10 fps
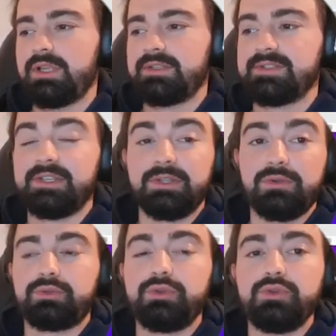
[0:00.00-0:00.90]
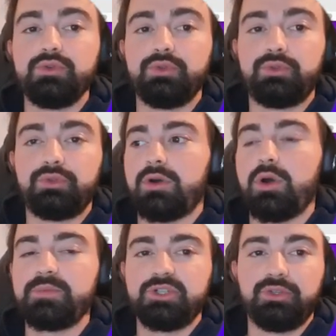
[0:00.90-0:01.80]
and this is not a good
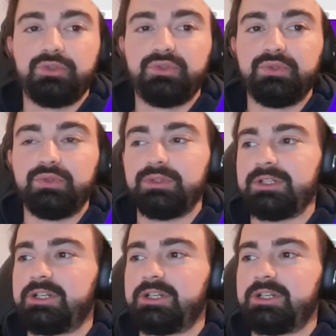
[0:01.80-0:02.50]
option to